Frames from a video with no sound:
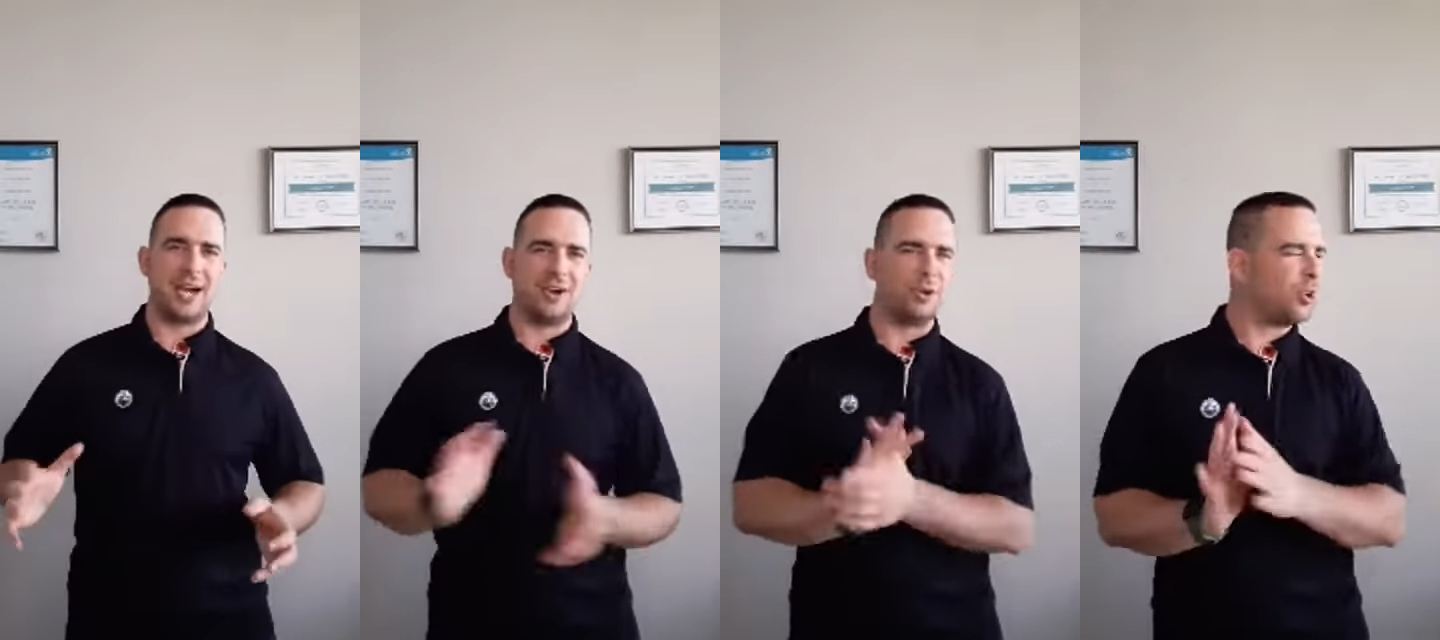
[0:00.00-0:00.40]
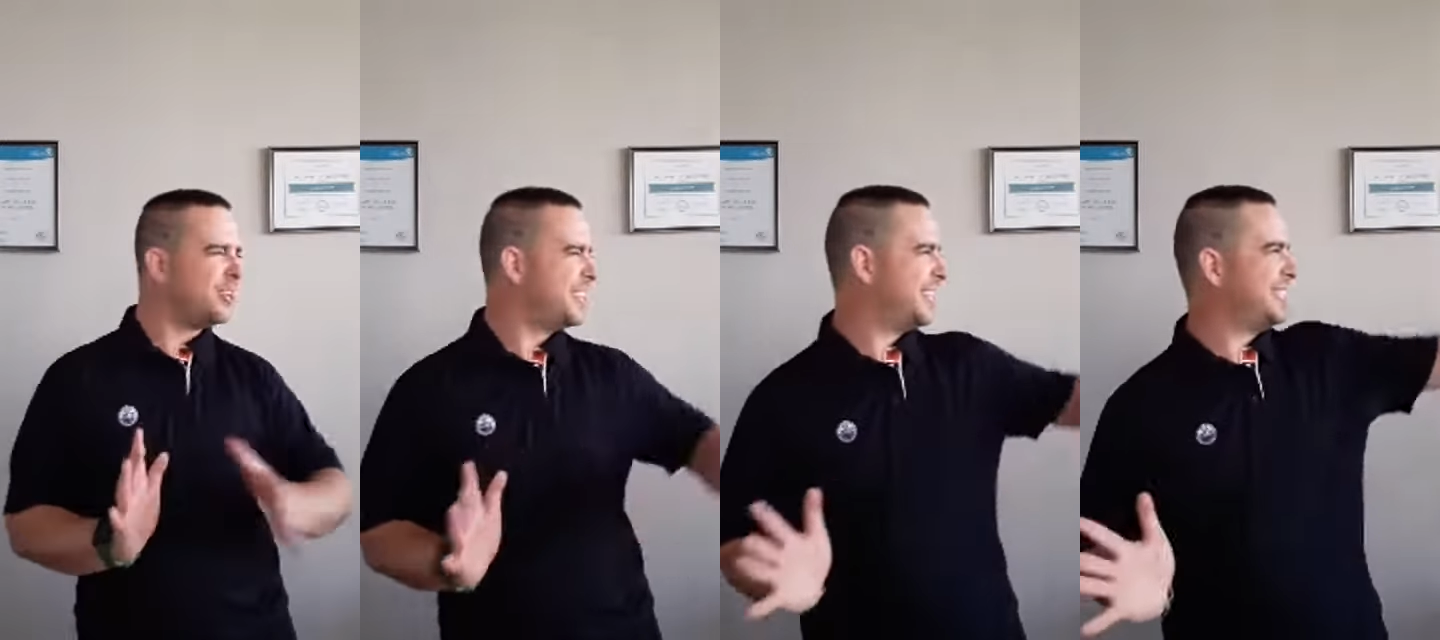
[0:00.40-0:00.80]
Uh, or
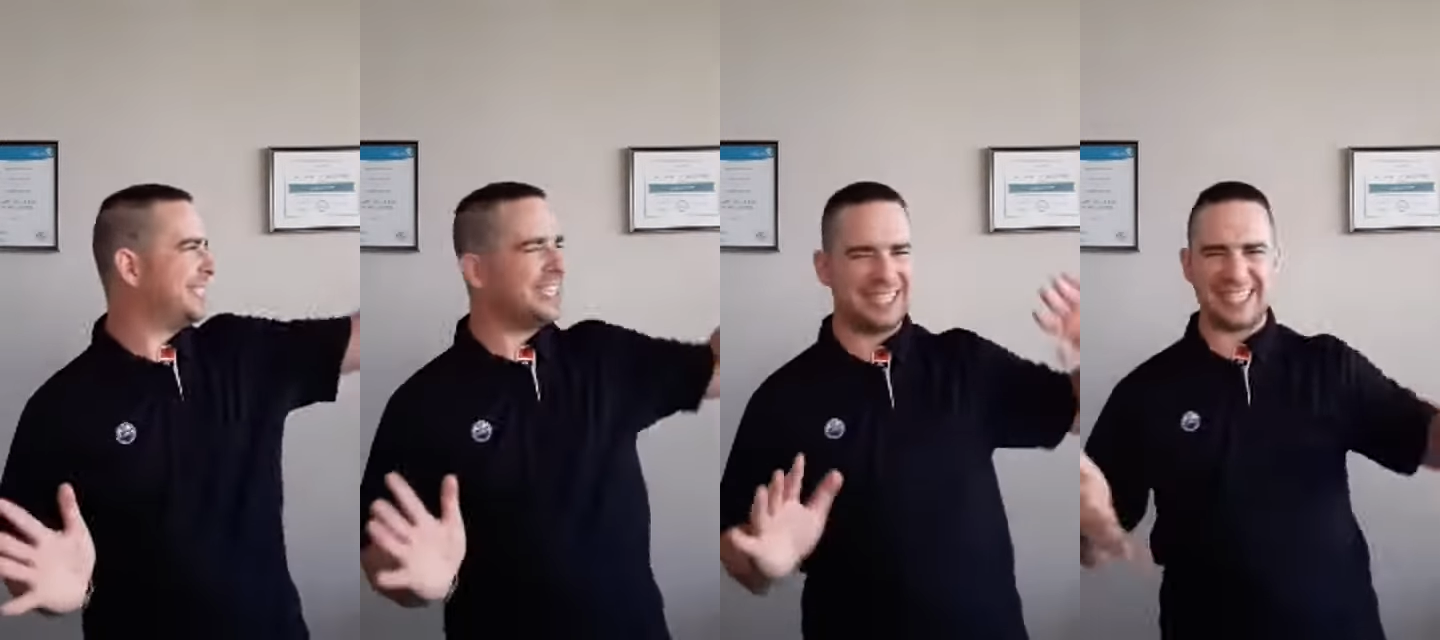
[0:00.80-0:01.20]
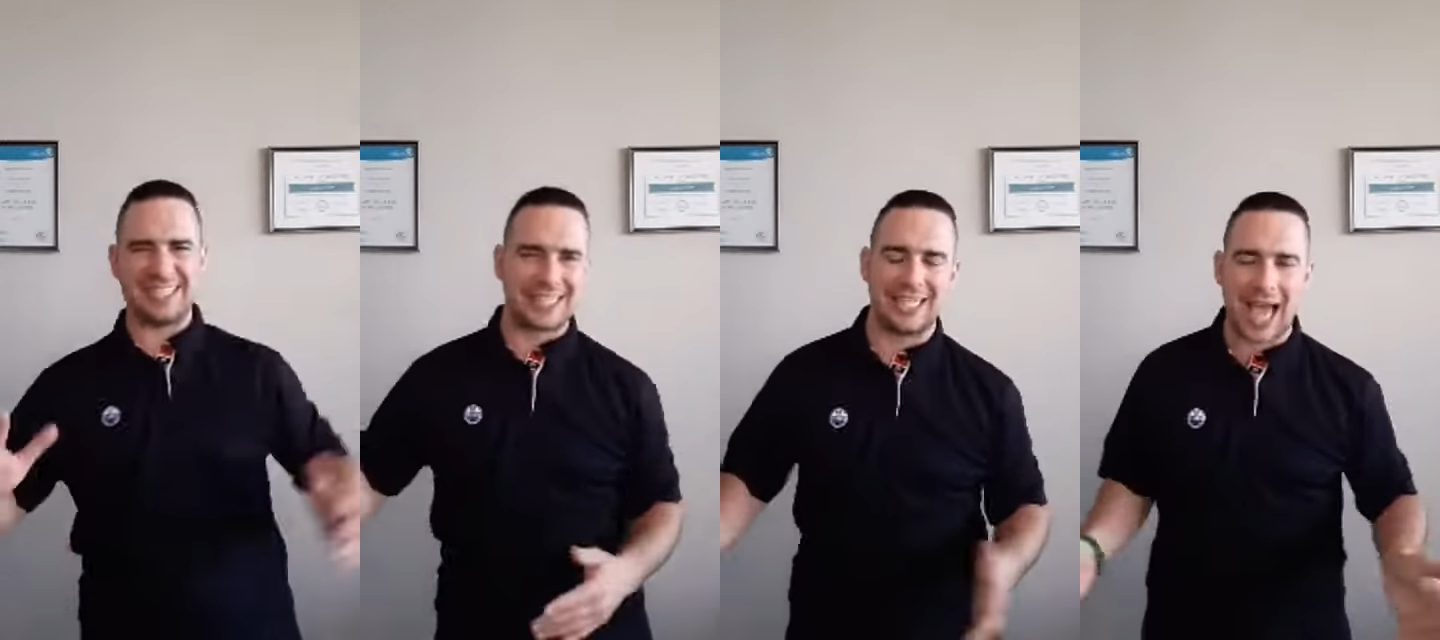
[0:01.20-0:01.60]
it is,
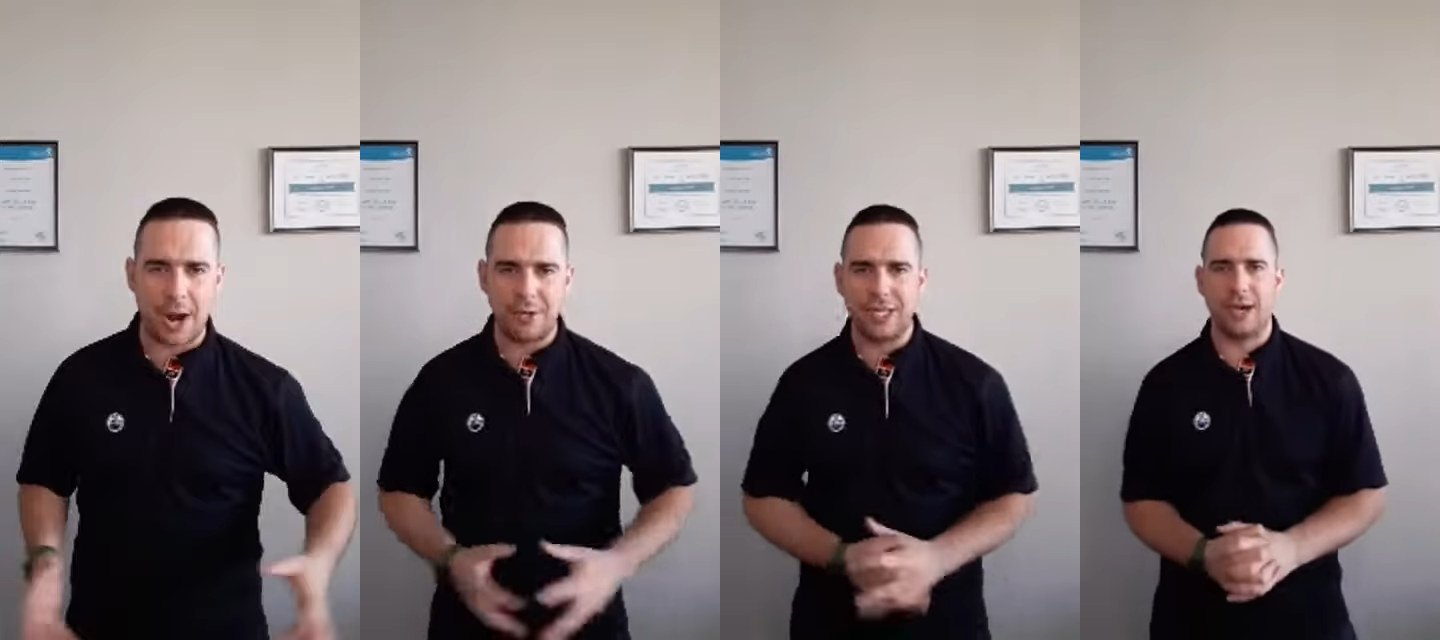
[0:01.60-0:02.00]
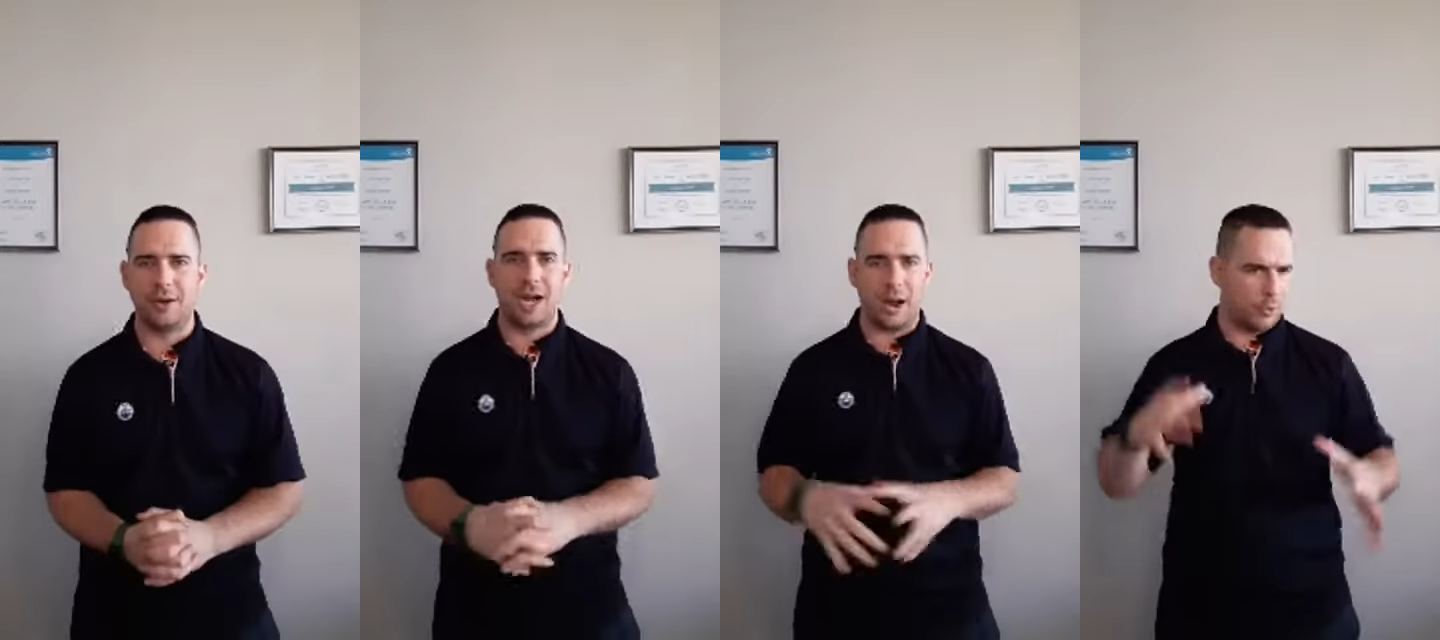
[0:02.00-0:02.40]
it's cloudy
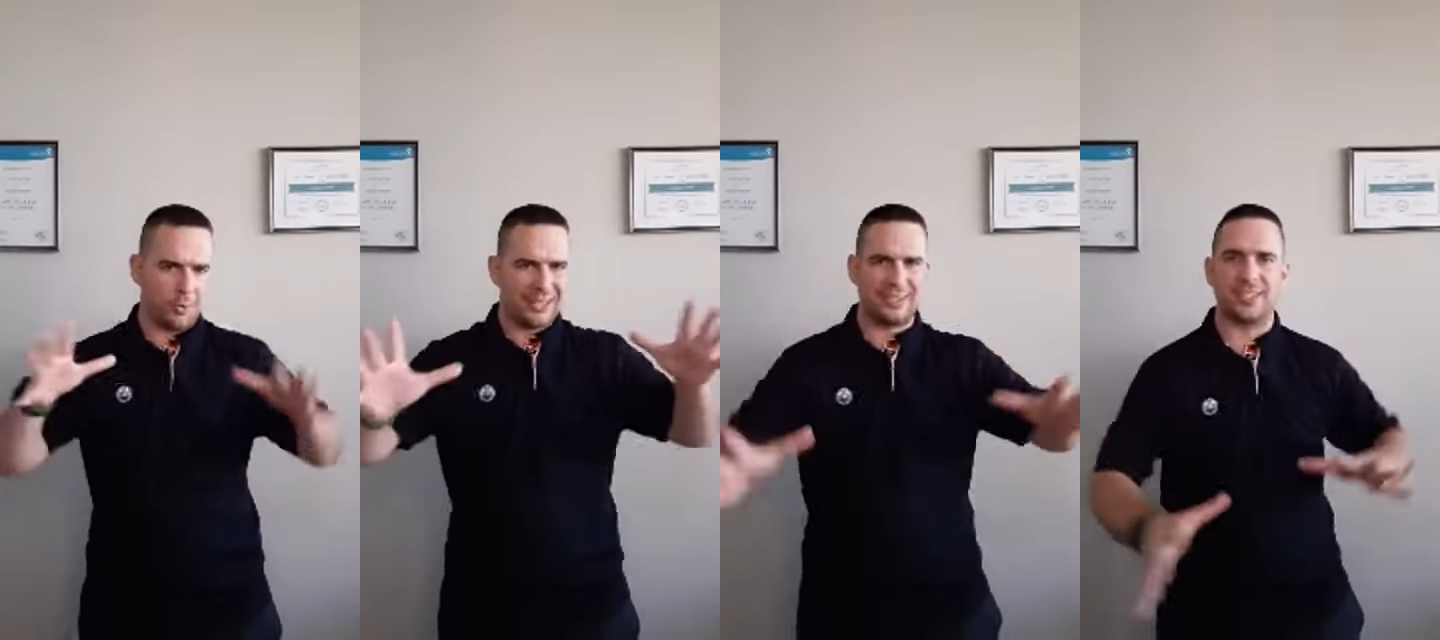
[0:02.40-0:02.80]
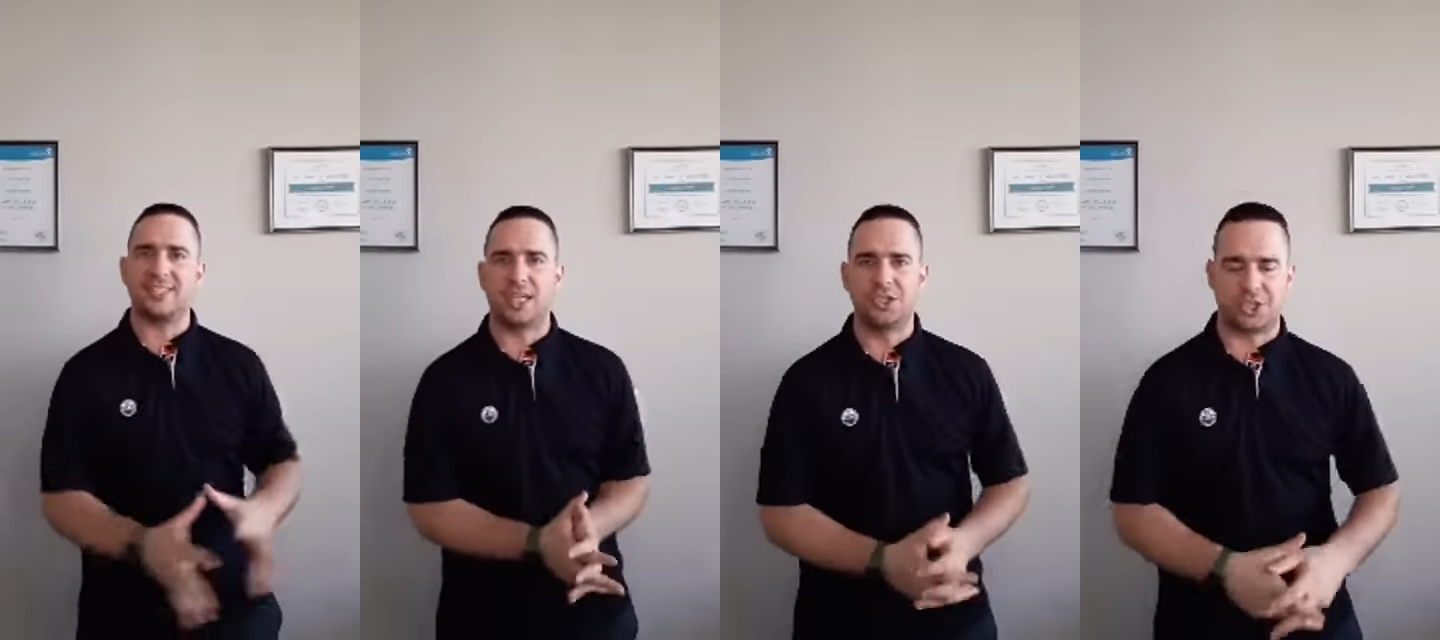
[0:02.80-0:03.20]
out, and I want to wait till
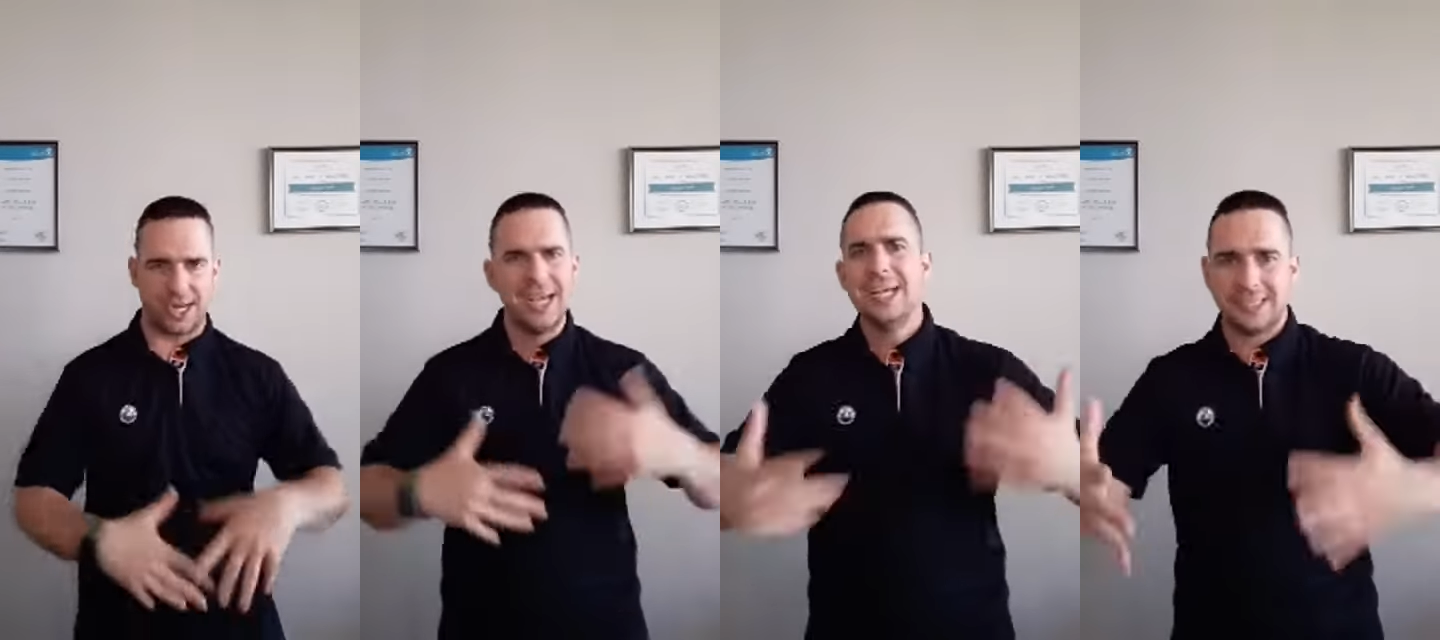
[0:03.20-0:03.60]
sunshine.